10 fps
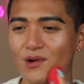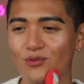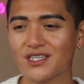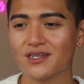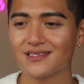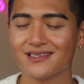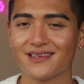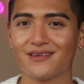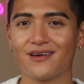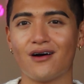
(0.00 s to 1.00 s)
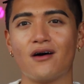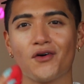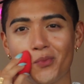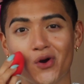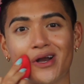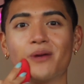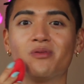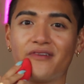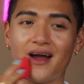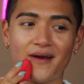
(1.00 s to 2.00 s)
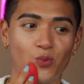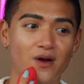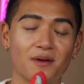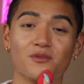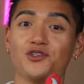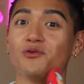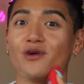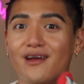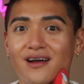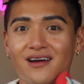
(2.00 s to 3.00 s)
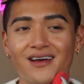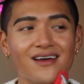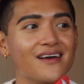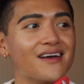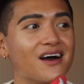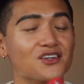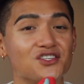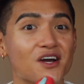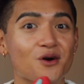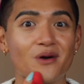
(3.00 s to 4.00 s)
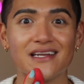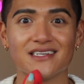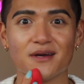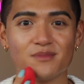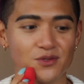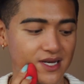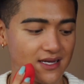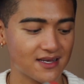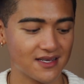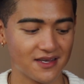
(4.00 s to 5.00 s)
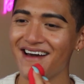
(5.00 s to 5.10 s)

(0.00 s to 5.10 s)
which is all the more amplified when I'm doing a show 8 times a week.